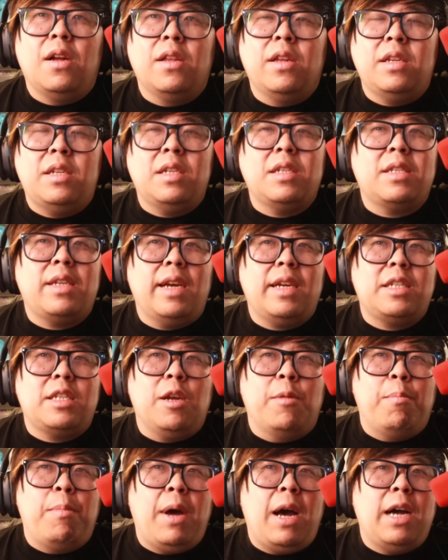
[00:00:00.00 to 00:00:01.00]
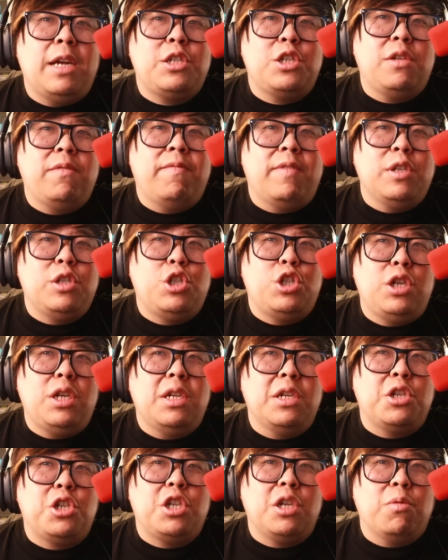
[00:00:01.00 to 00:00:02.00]
this is like some Majin
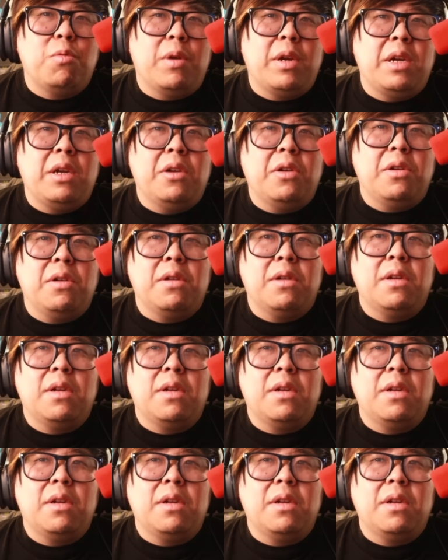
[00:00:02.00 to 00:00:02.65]
Vegeta shit right here.